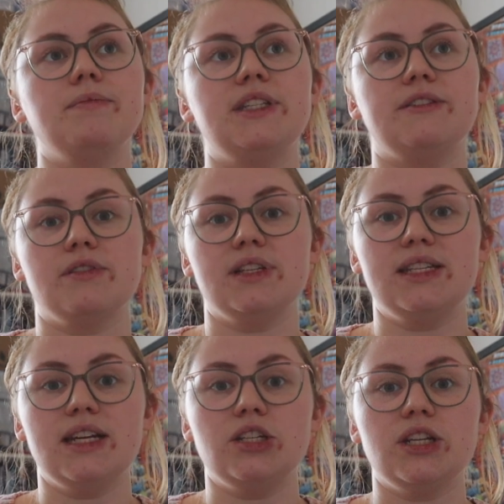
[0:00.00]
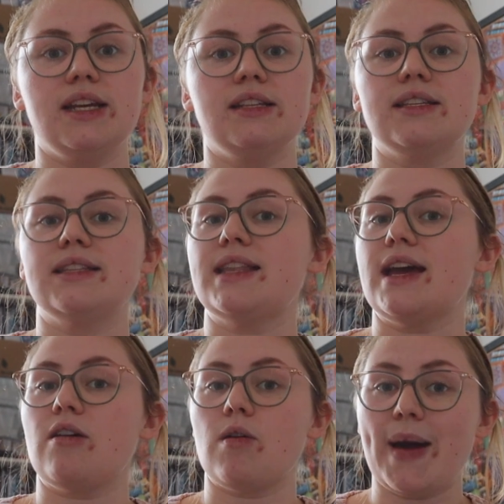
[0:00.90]
different stitches.
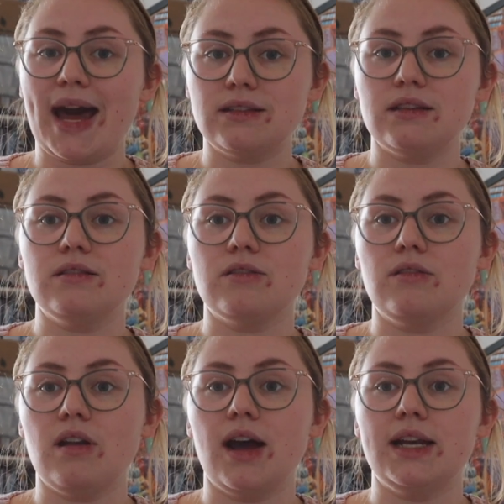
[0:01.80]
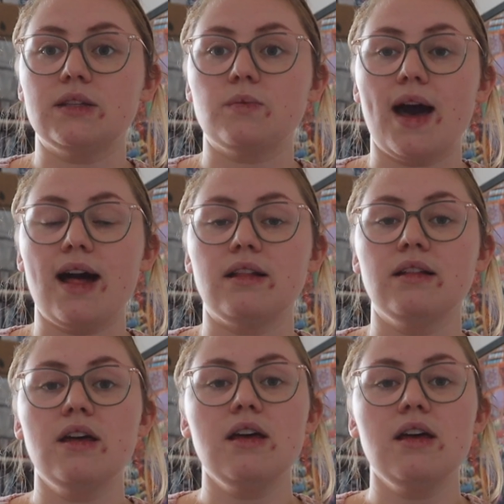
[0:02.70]
There are patterns online as well,